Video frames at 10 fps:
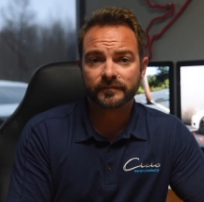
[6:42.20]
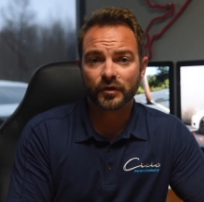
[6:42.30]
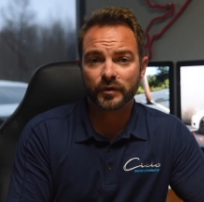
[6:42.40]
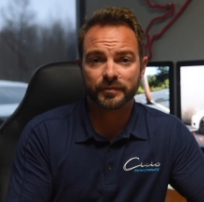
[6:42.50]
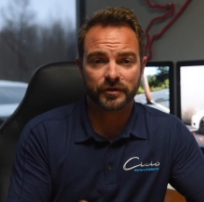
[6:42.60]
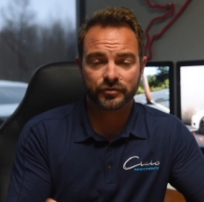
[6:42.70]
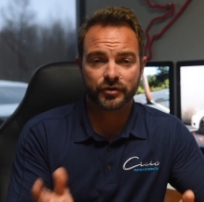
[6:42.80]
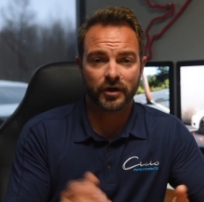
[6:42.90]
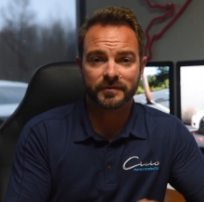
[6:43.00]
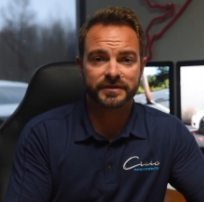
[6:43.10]
We put 2
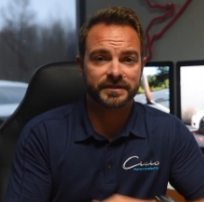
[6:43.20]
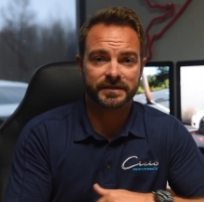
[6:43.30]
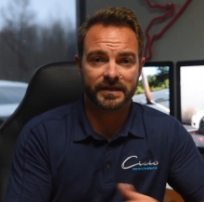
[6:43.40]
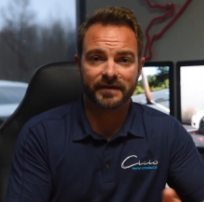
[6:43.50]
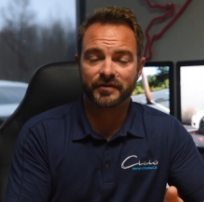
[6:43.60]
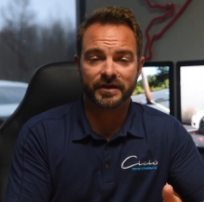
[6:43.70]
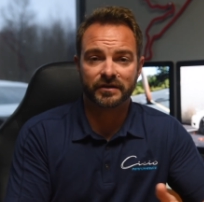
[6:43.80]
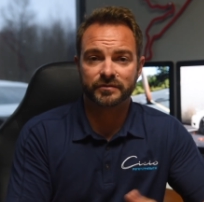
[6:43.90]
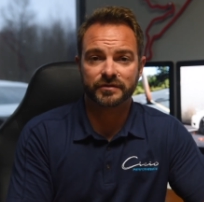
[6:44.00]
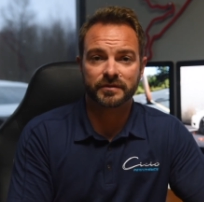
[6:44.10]
carbon seats in it, and everything
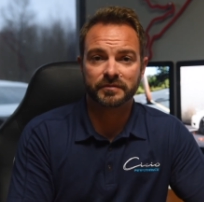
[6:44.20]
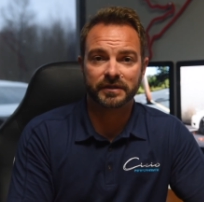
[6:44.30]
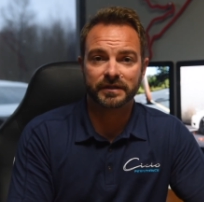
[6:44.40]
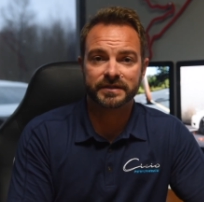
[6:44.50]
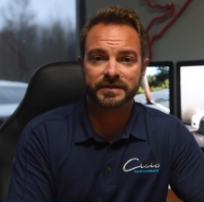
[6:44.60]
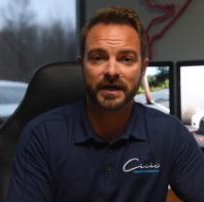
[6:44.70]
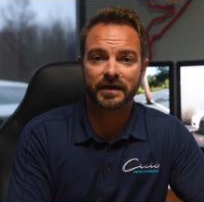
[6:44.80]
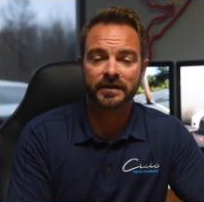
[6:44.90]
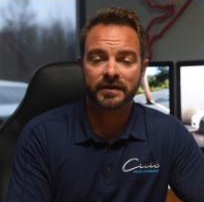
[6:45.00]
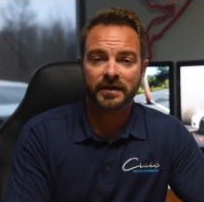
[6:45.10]
else was completely stock.